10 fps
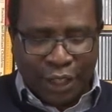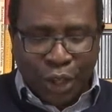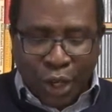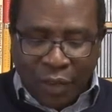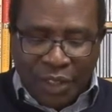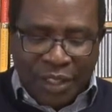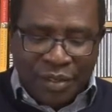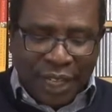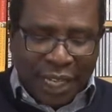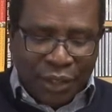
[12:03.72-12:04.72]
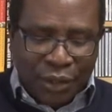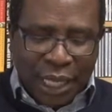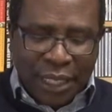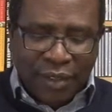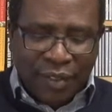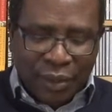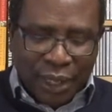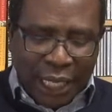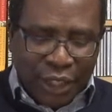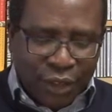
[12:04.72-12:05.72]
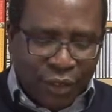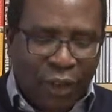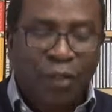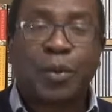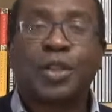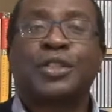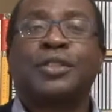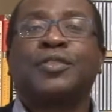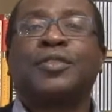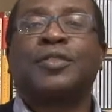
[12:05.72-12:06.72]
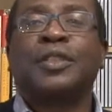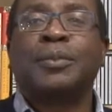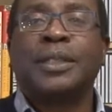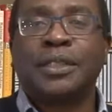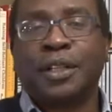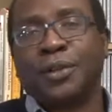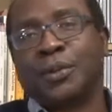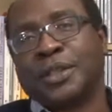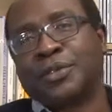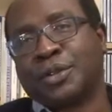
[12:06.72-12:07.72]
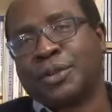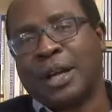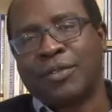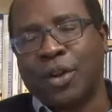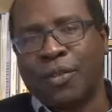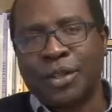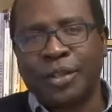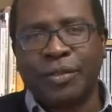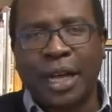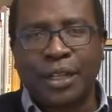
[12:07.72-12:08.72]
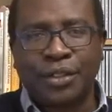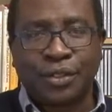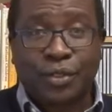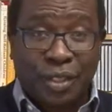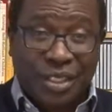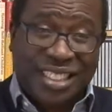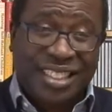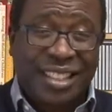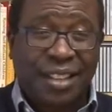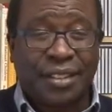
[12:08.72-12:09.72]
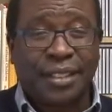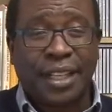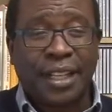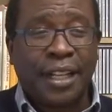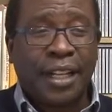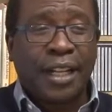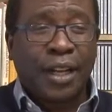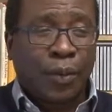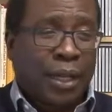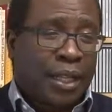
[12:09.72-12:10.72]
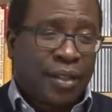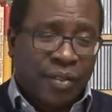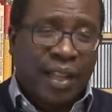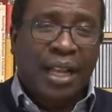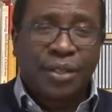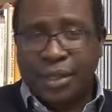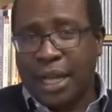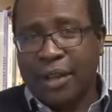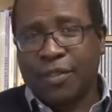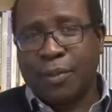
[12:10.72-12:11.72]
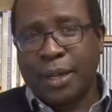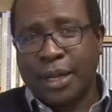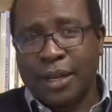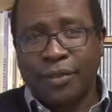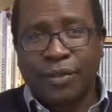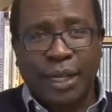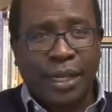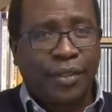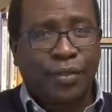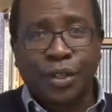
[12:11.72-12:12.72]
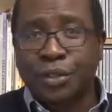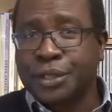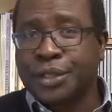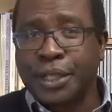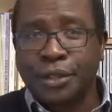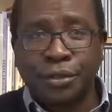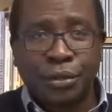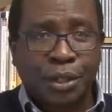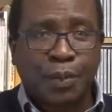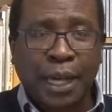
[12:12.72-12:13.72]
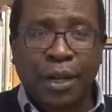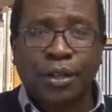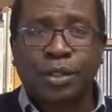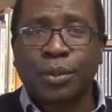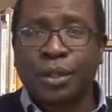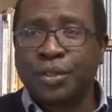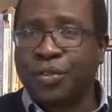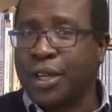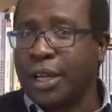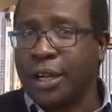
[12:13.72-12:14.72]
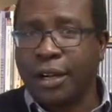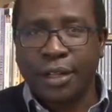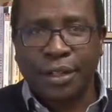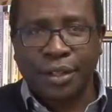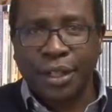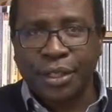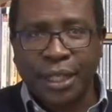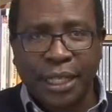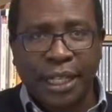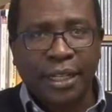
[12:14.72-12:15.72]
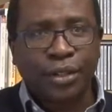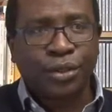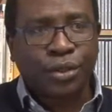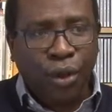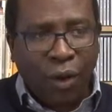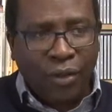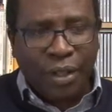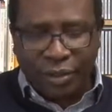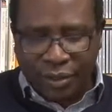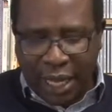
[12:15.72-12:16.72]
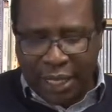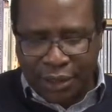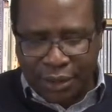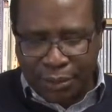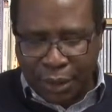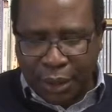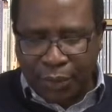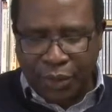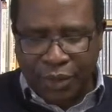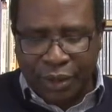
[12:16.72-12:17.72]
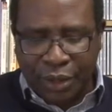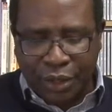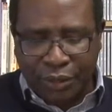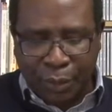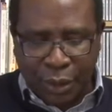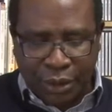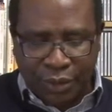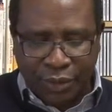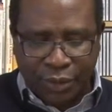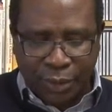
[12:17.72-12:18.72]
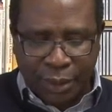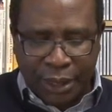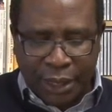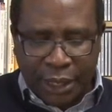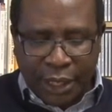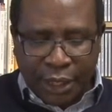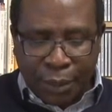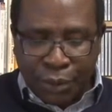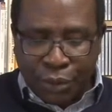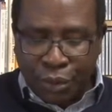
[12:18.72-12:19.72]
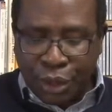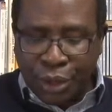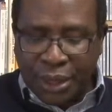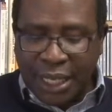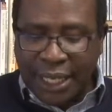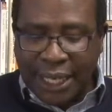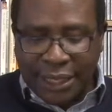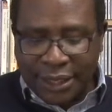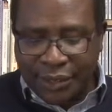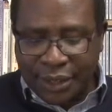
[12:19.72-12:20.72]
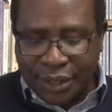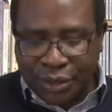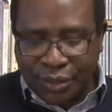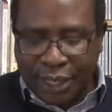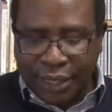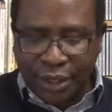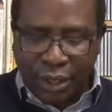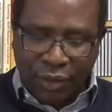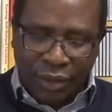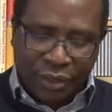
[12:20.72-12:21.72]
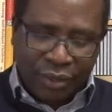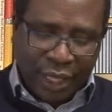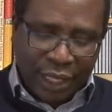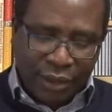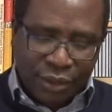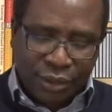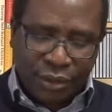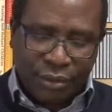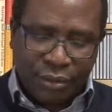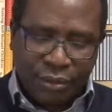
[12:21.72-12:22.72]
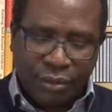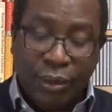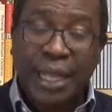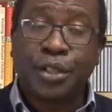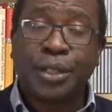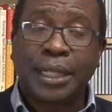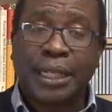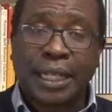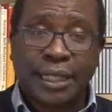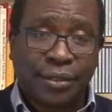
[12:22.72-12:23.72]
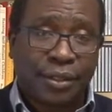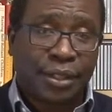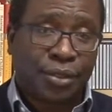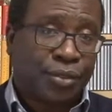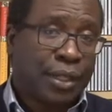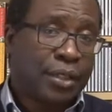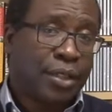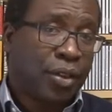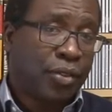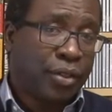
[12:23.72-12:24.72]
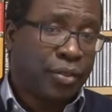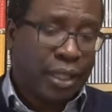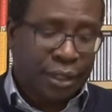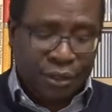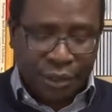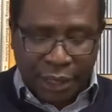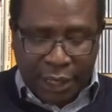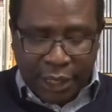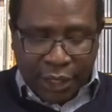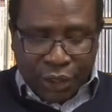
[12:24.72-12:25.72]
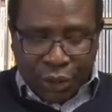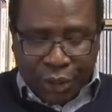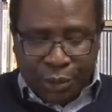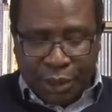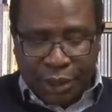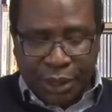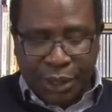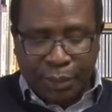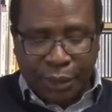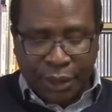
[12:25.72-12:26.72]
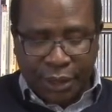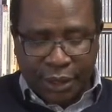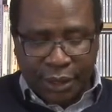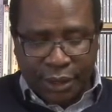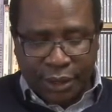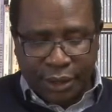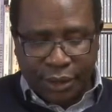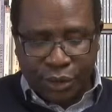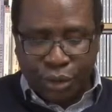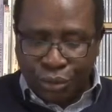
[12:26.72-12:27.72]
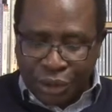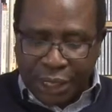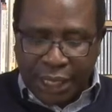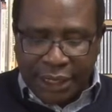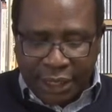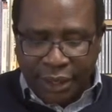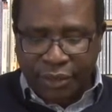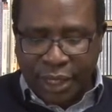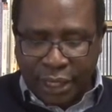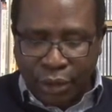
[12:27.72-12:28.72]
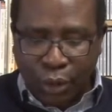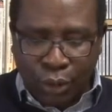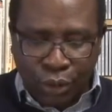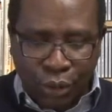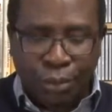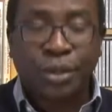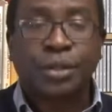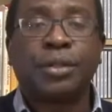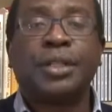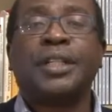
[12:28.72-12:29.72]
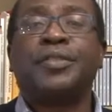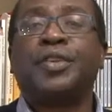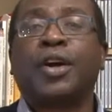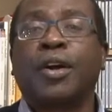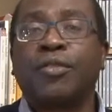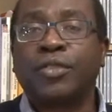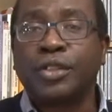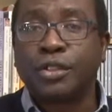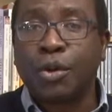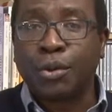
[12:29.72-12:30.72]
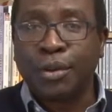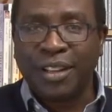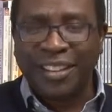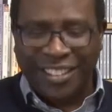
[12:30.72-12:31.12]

Your governing values are the foundation of personal fulfillment. In other words, if you don't have governing values, you first sit down and say, what are the values I have for my life? Like if you're a Christian, you respect God's word, you fear God and things like that. Those governing values become the foundation for personal fulfillment. Number three, your daily activities reflect your governing values. When your daily activities reflect your governing values, you experience inner peace. To reach any significant goal, you must leave your comfort zone.